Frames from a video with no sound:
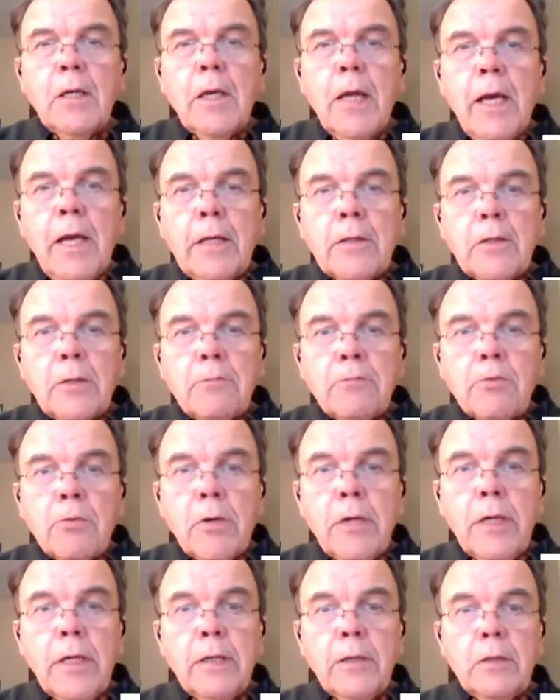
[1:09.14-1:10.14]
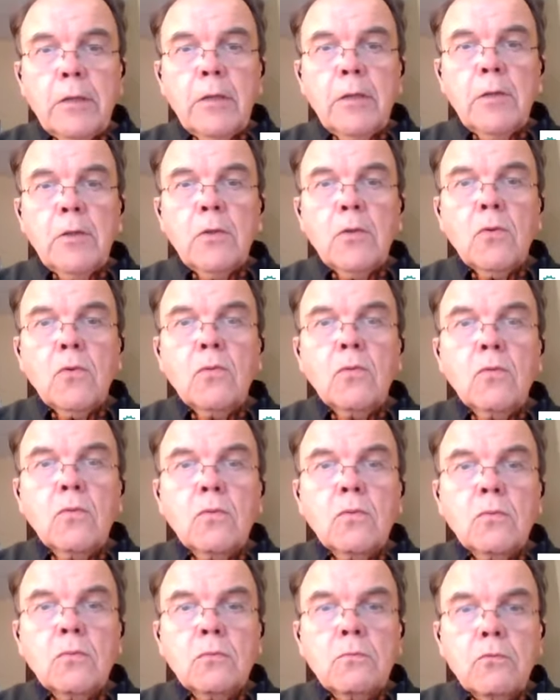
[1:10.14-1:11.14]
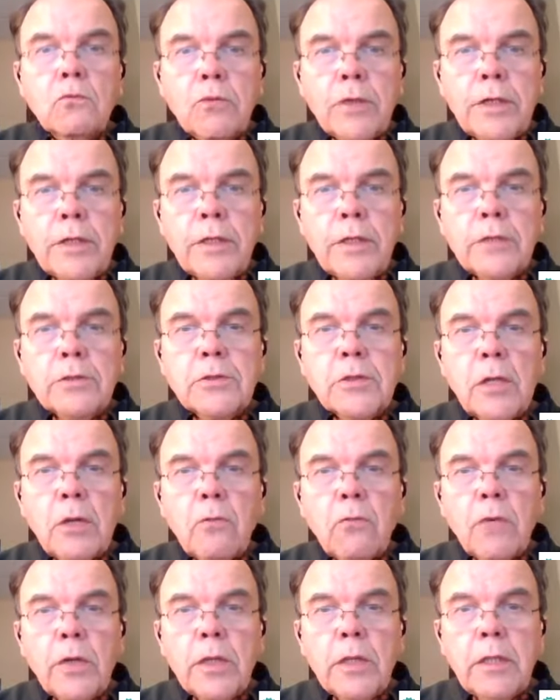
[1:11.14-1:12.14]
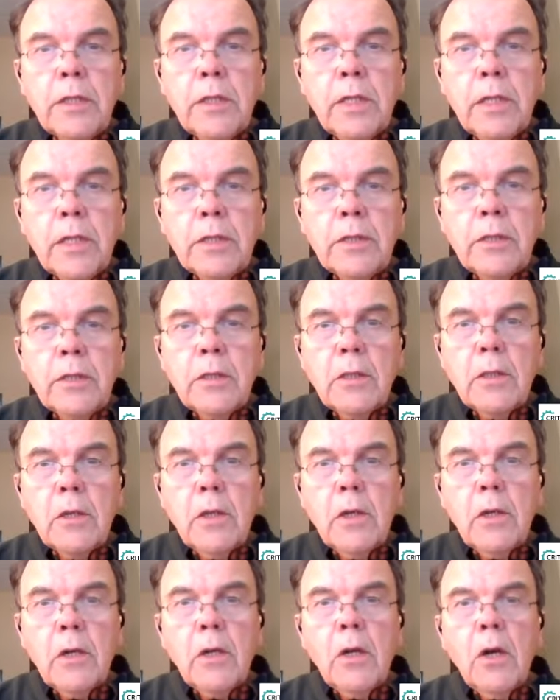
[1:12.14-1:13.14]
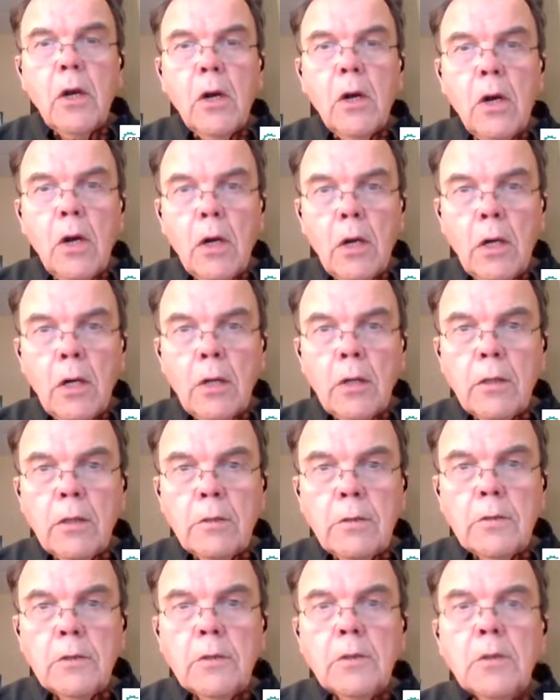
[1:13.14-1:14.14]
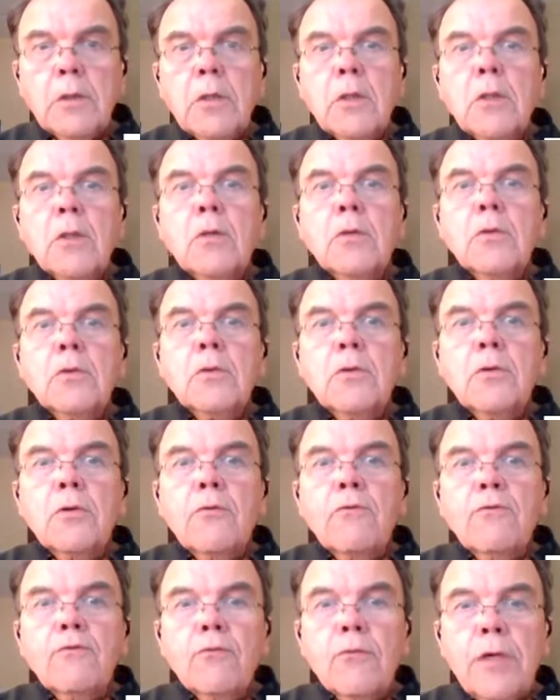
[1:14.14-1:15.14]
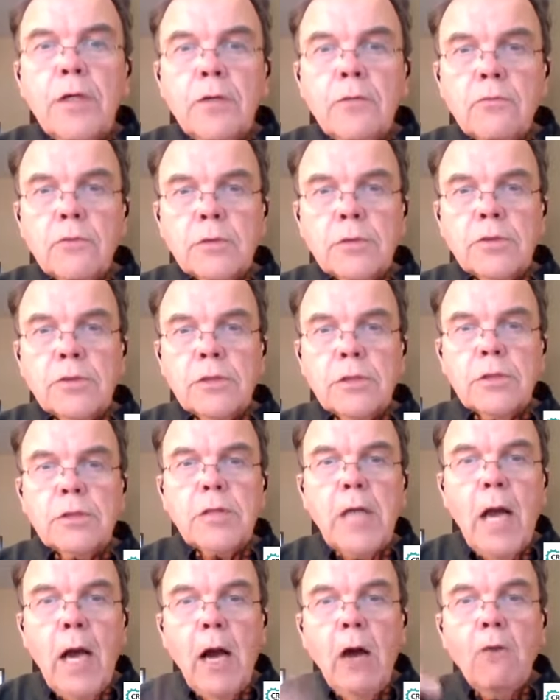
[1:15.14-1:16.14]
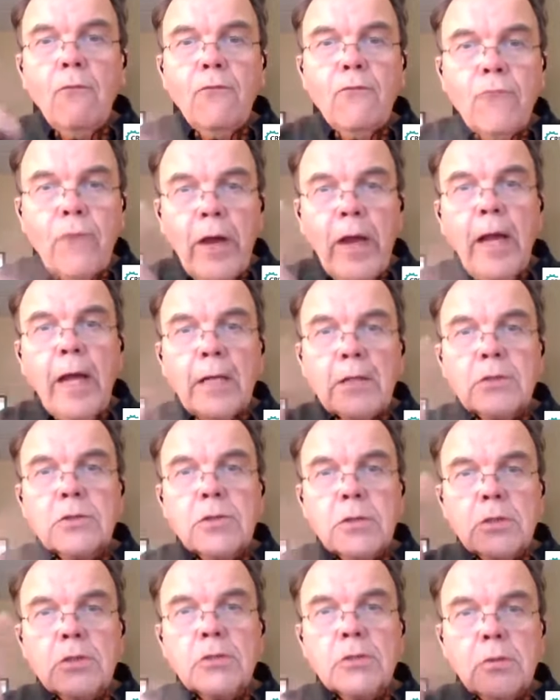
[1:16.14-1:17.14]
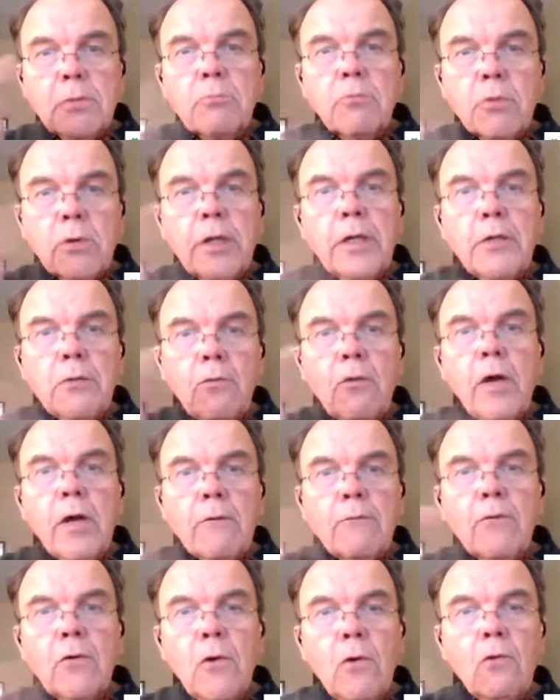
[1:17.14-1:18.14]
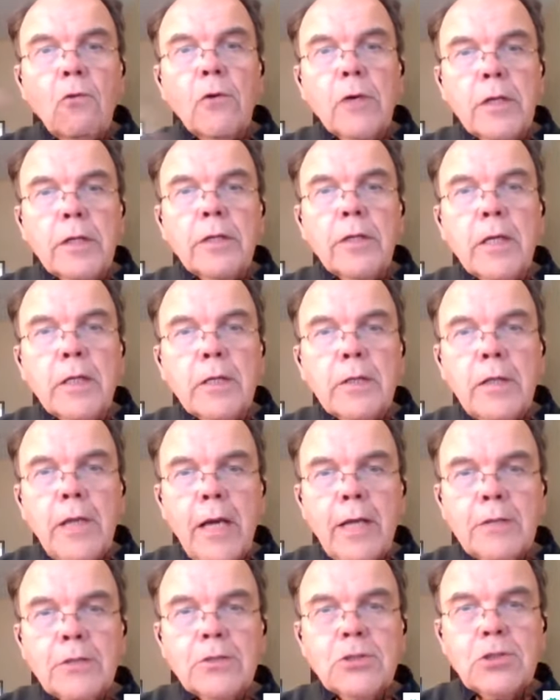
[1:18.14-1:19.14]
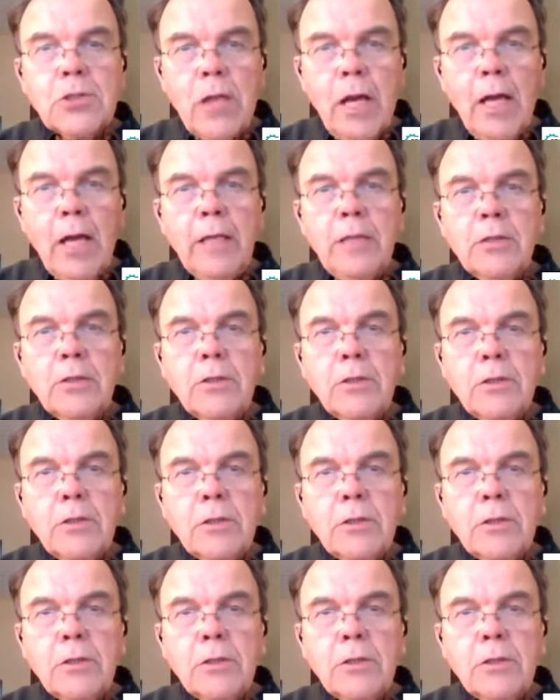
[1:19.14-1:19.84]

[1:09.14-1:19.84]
And the brain readings that we get are the frequencies. How fast is the brain wave going at that site?